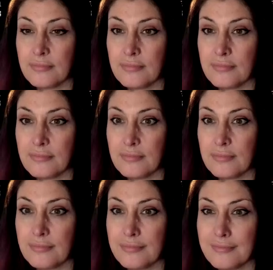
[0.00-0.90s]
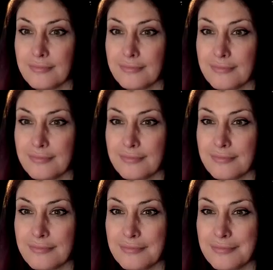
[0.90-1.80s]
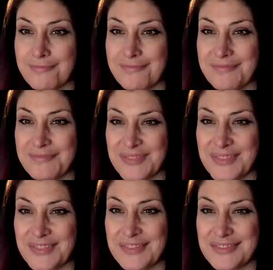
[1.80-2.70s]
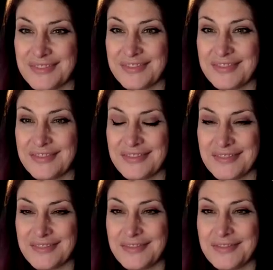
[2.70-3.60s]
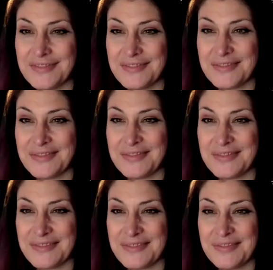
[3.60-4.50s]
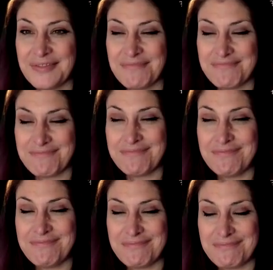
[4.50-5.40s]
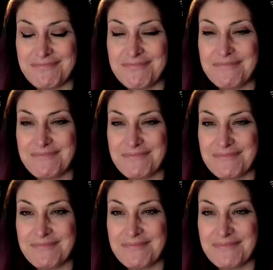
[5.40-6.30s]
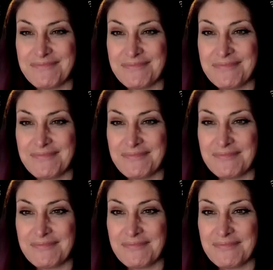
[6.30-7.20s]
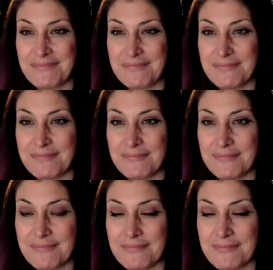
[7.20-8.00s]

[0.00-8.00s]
(not speaking)